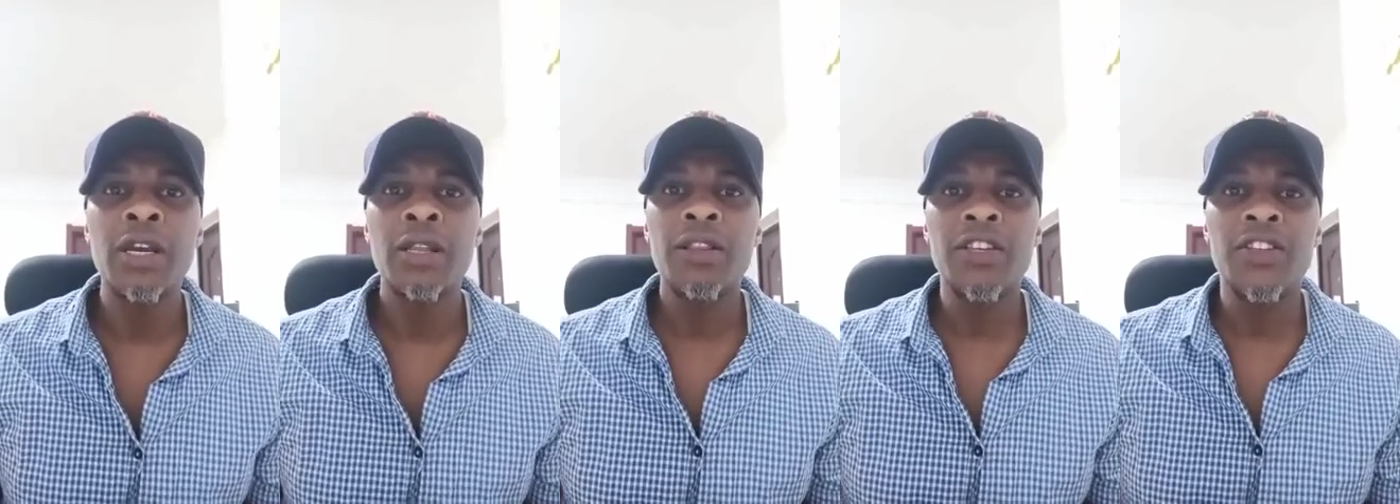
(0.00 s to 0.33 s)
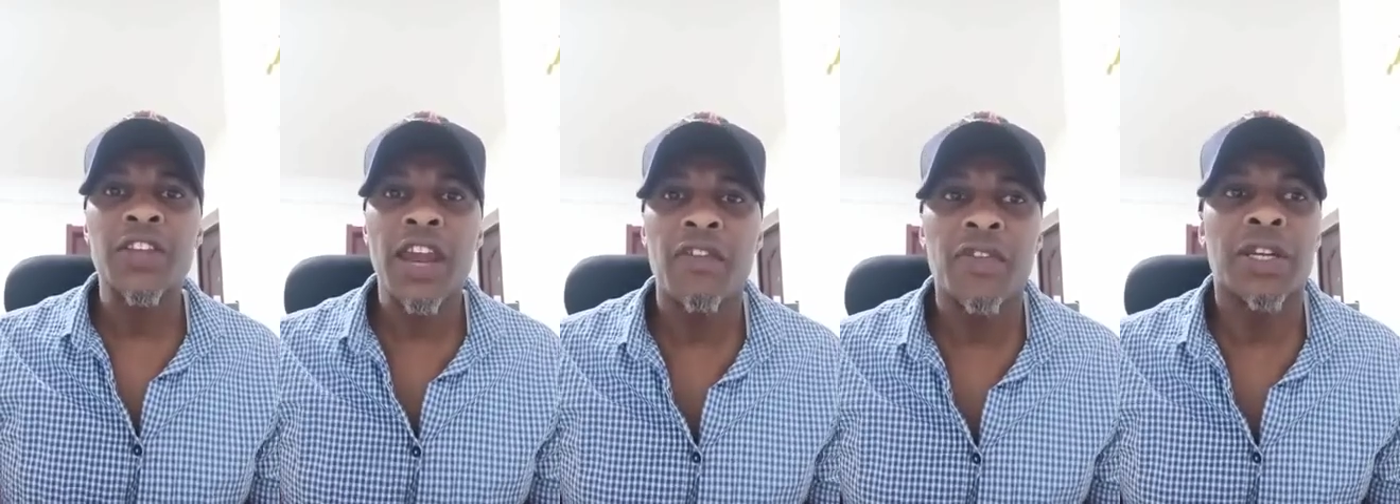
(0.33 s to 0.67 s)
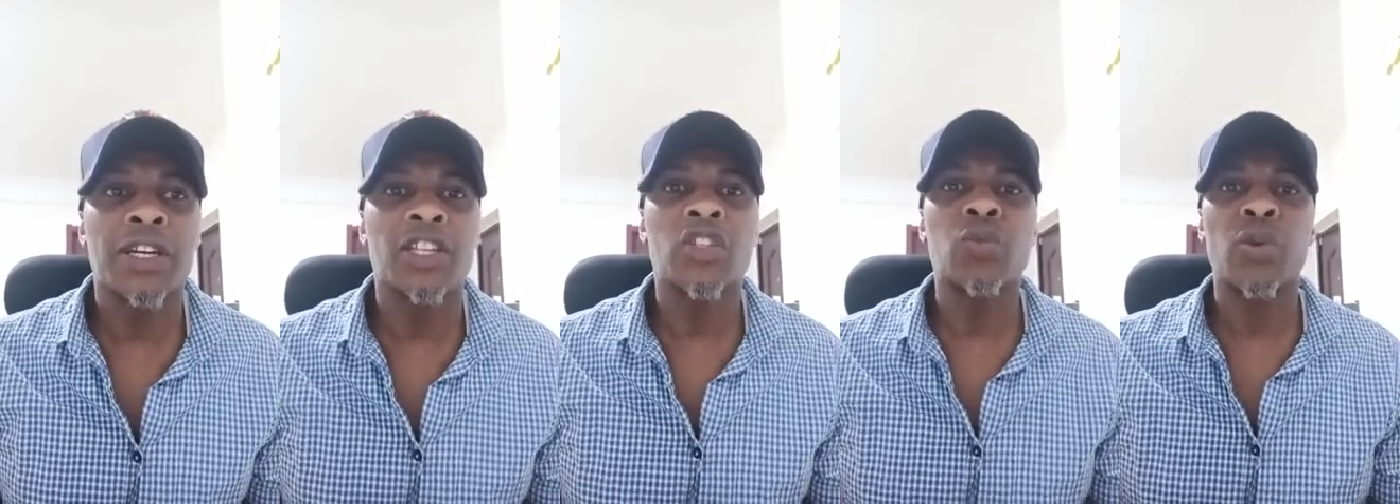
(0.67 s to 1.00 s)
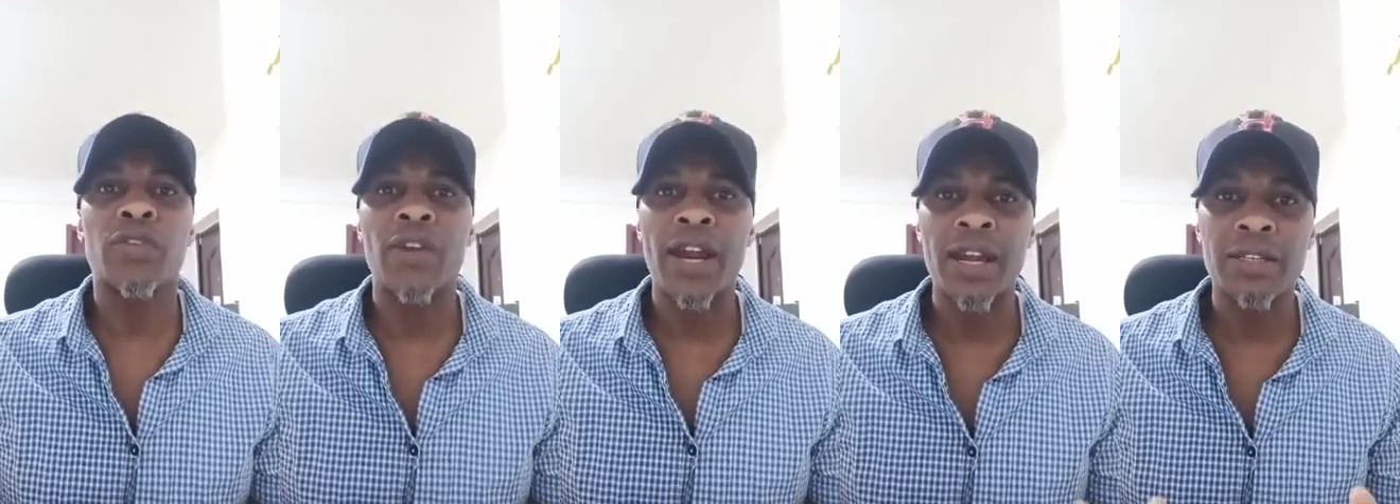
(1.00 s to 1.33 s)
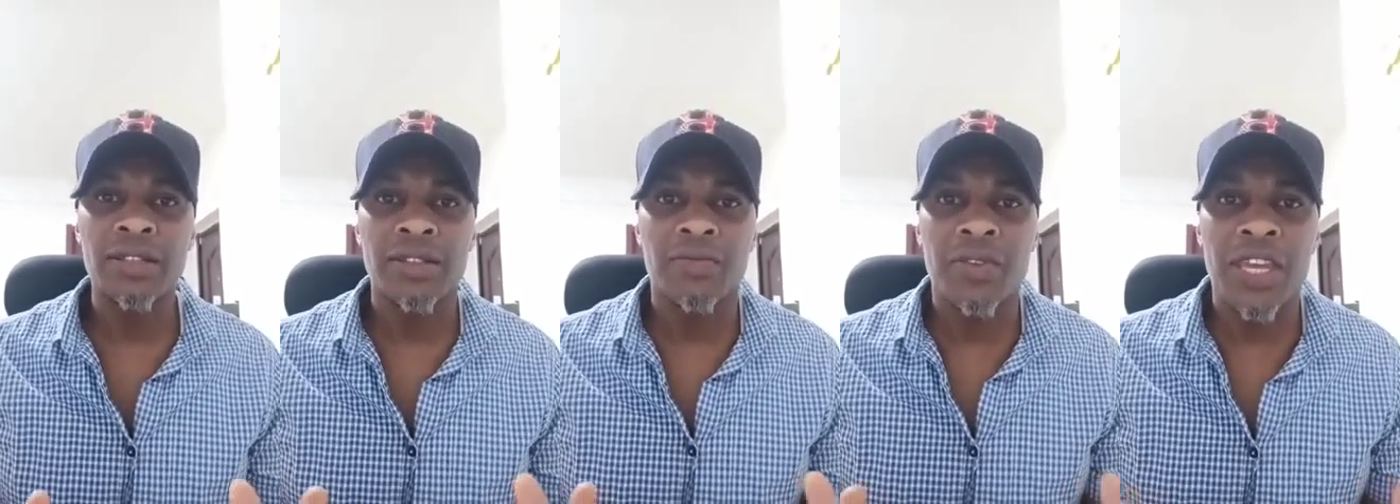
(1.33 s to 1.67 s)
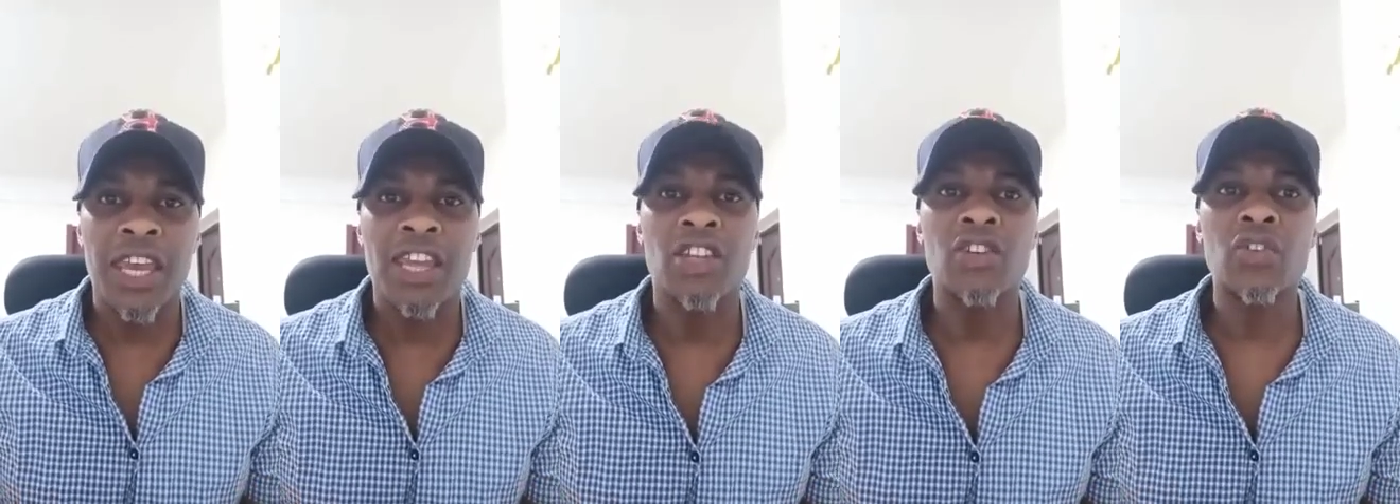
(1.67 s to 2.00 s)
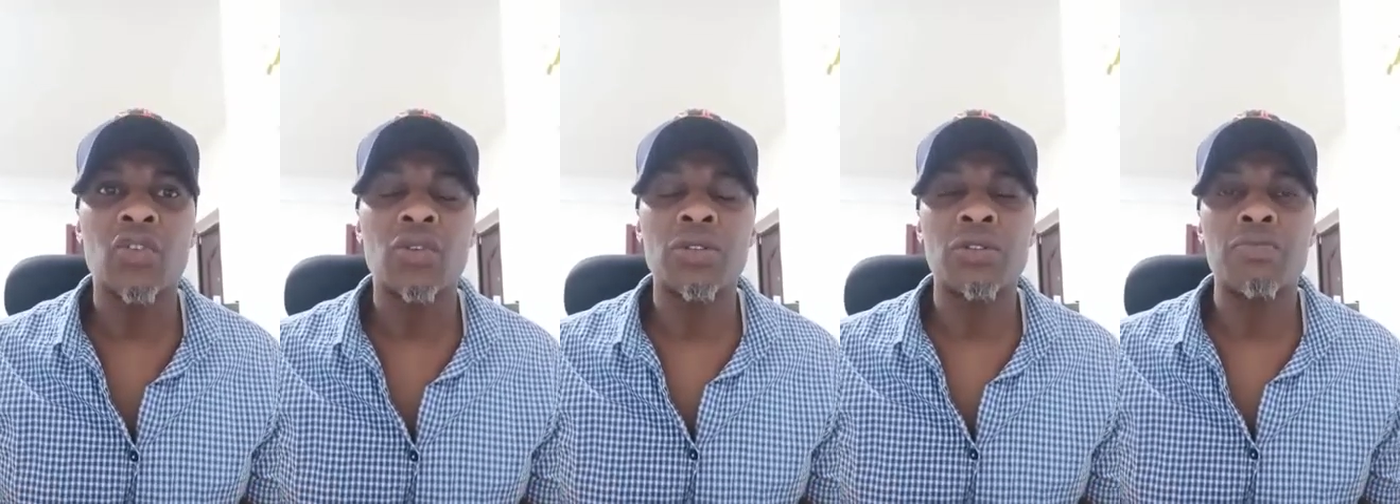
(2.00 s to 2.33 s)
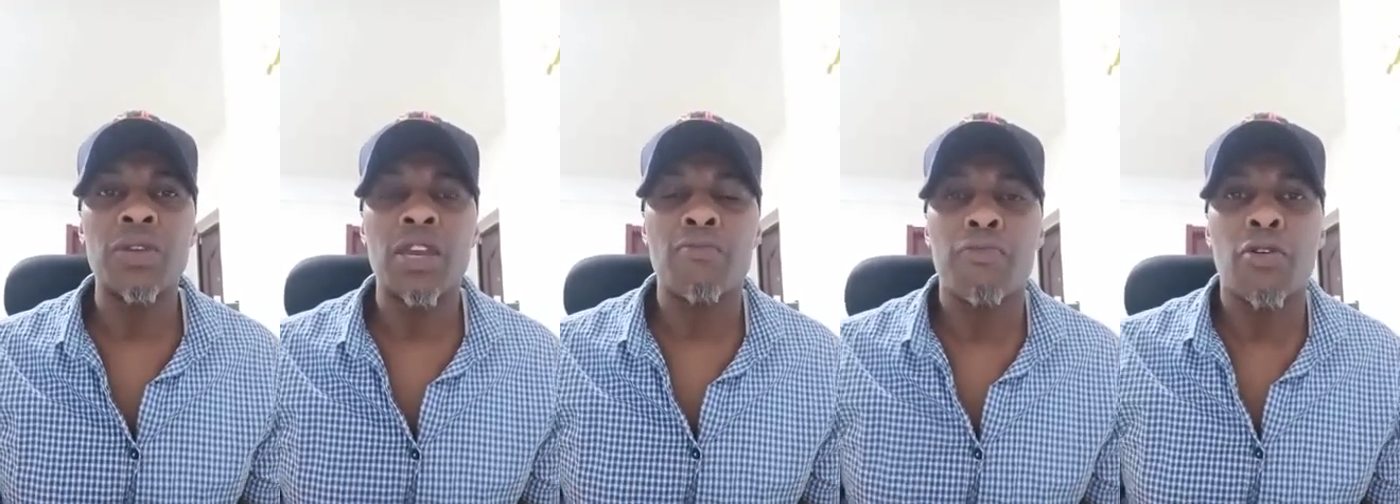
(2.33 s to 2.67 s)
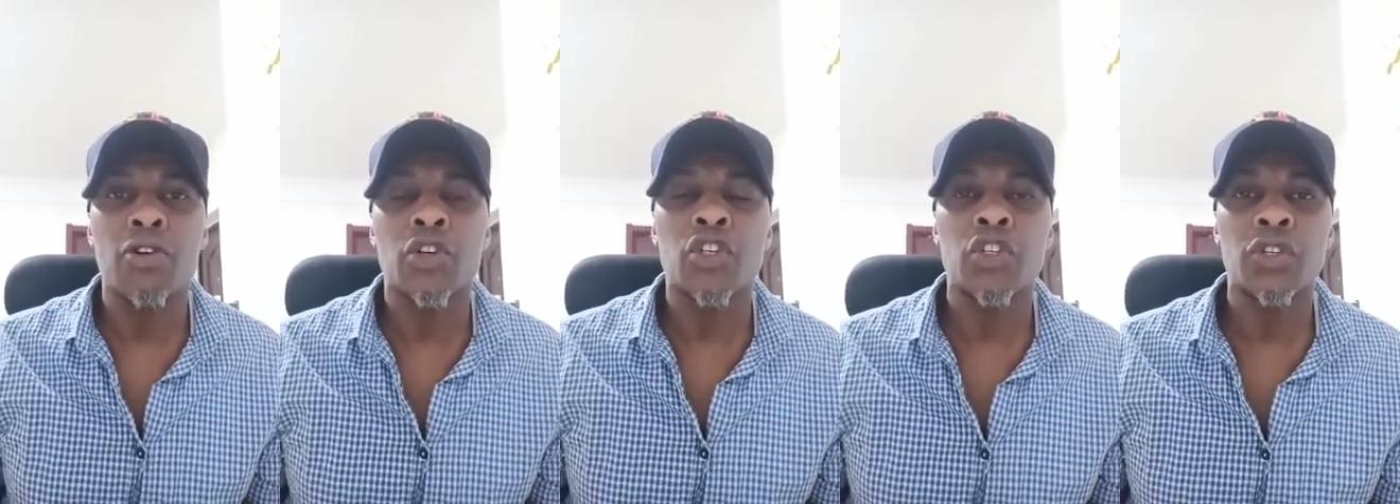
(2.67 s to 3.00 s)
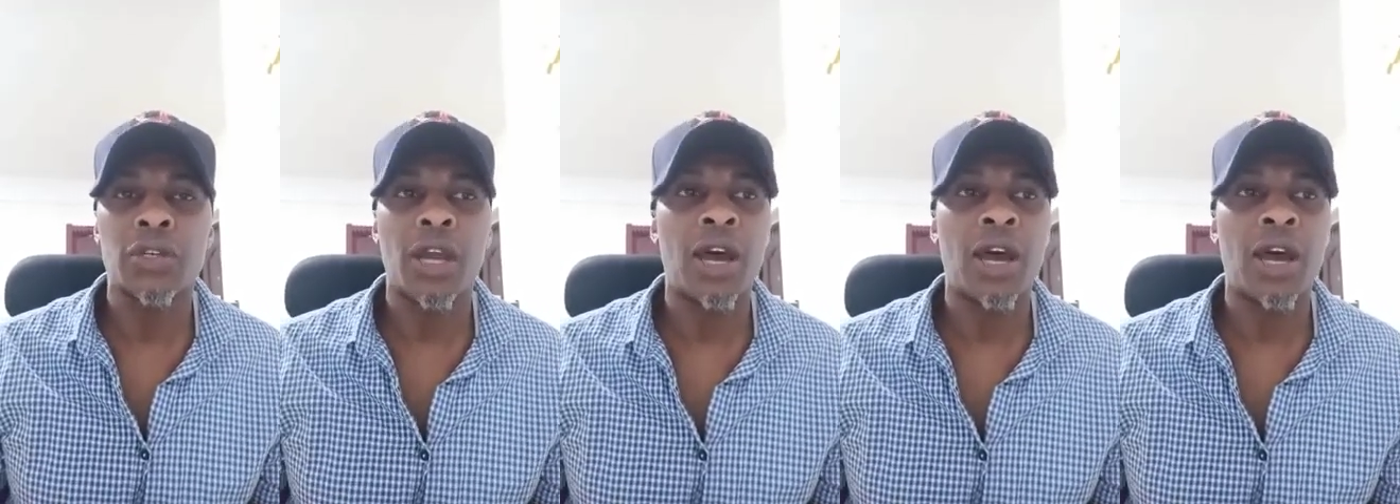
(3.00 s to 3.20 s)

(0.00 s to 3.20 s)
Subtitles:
These Africans, we've had some Kenyans also being pushed